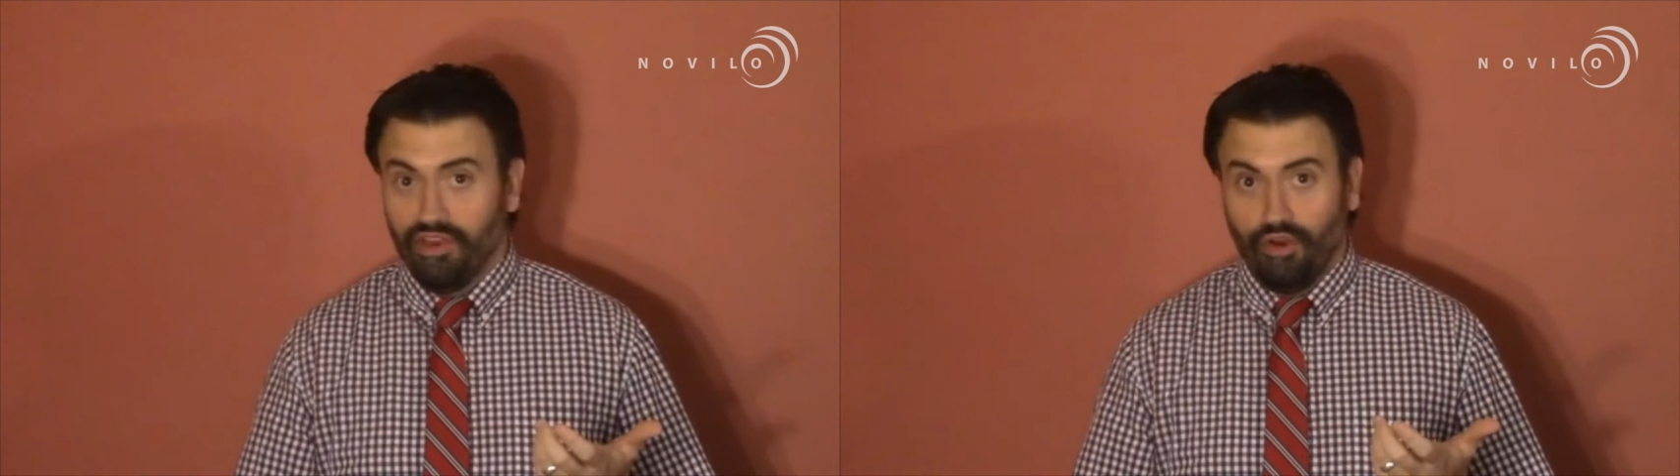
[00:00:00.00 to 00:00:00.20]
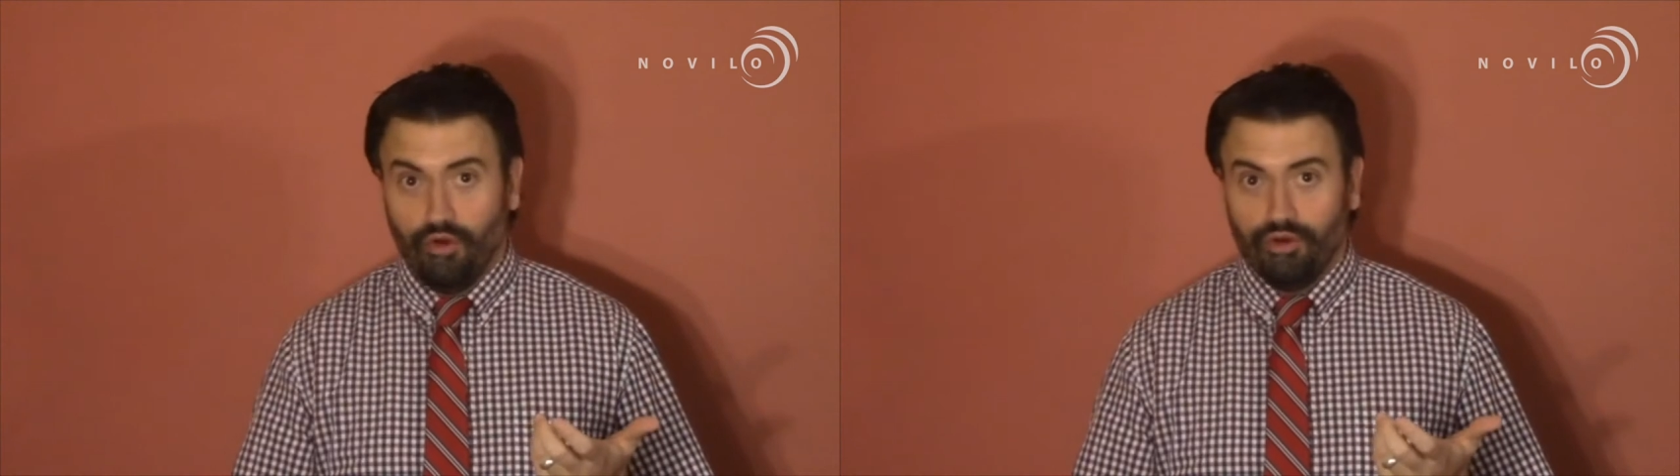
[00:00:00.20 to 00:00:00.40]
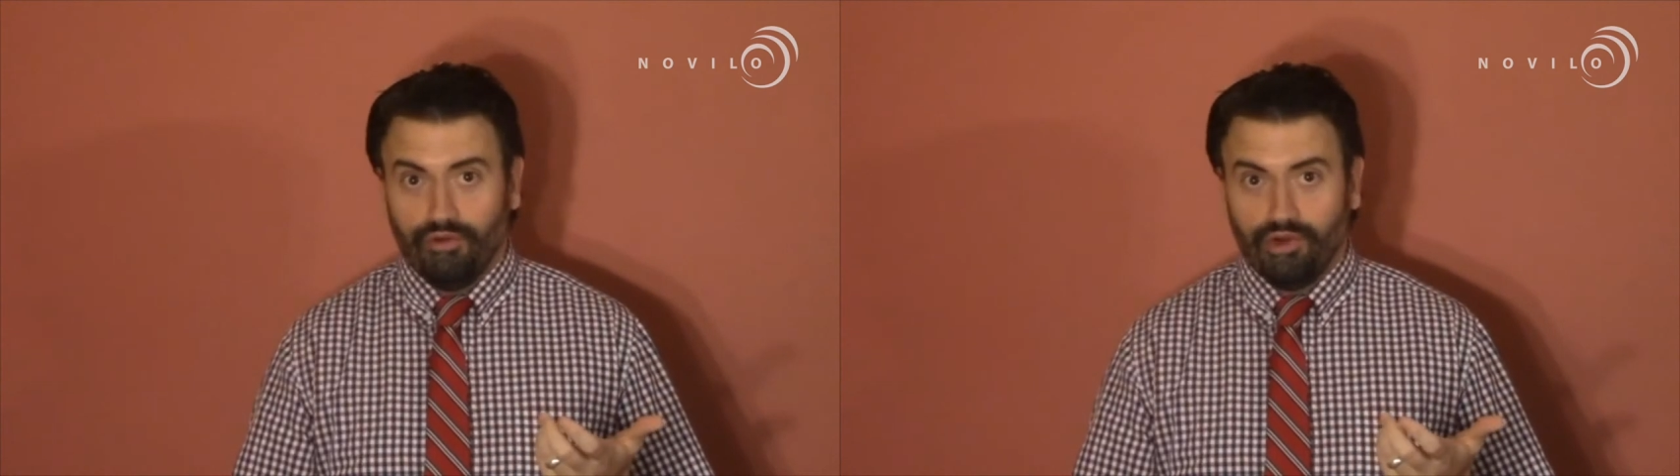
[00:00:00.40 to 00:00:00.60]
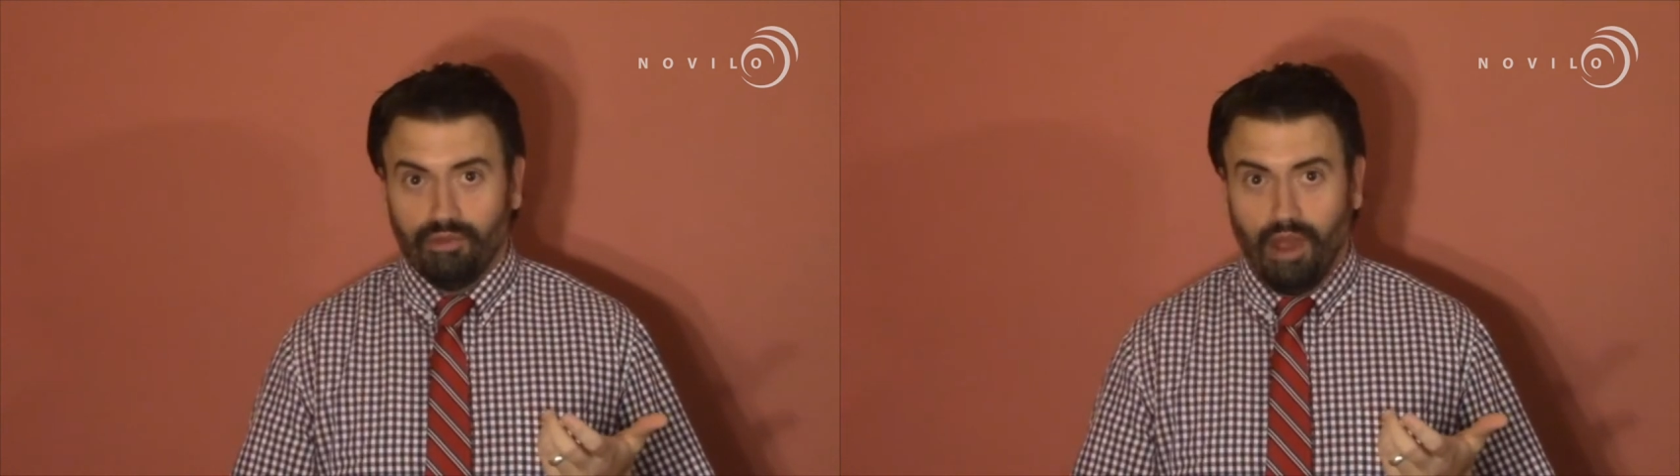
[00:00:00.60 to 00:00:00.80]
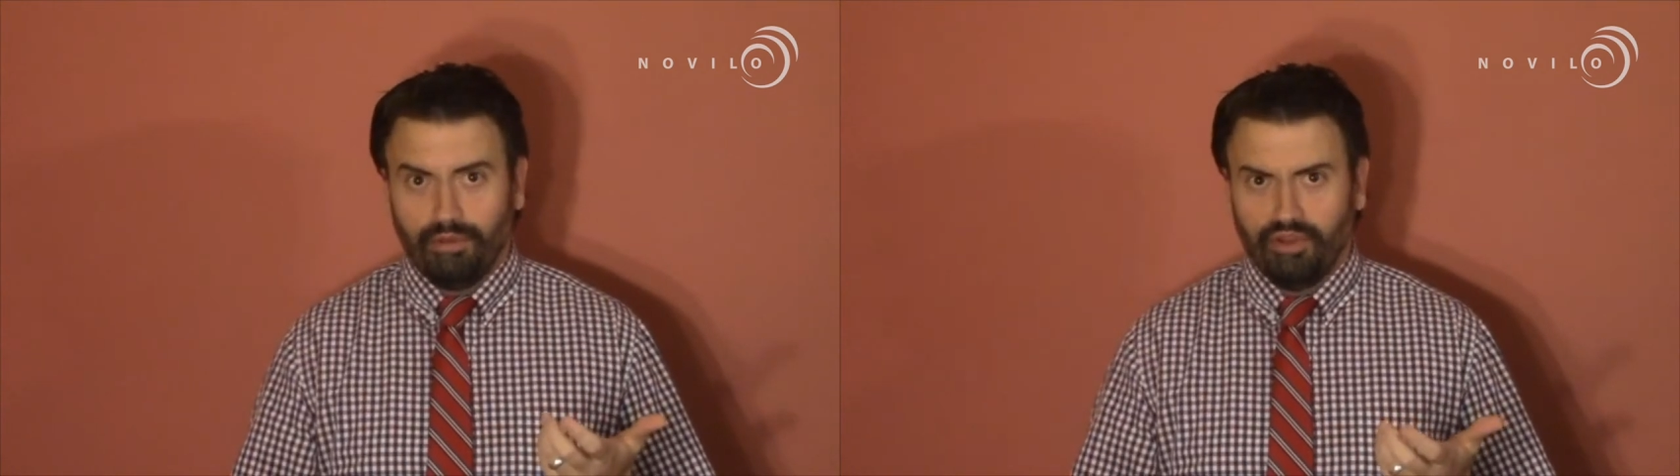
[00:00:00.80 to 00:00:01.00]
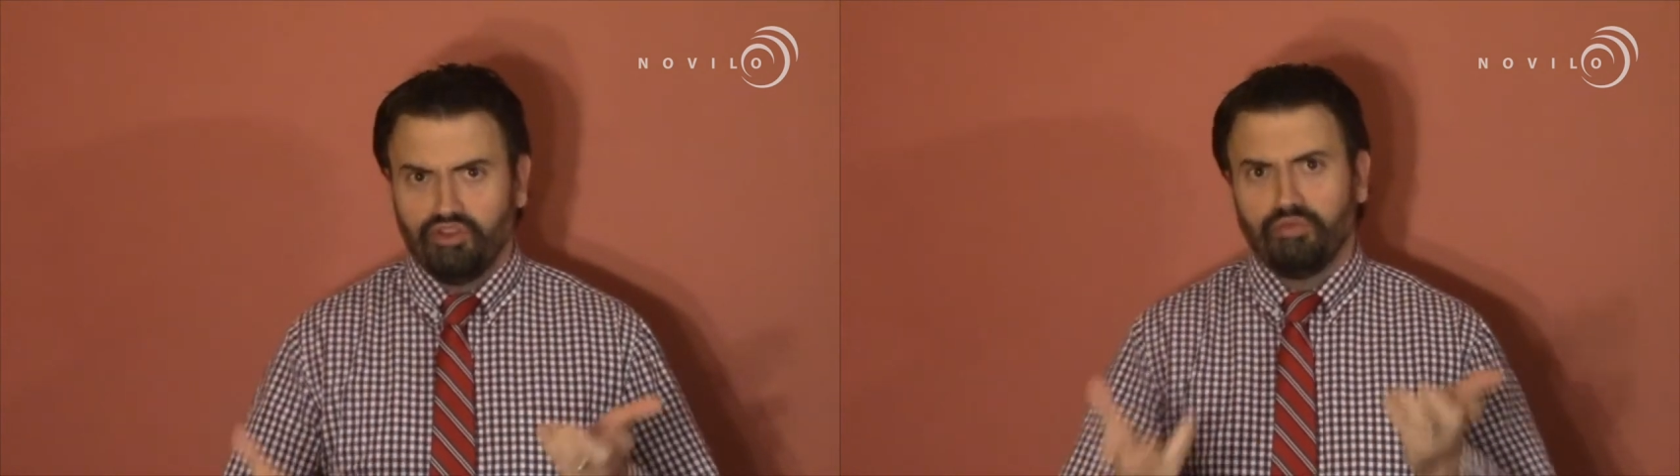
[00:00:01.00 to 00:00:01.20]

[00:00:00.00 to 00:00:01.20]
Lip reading: the neurodiverse population,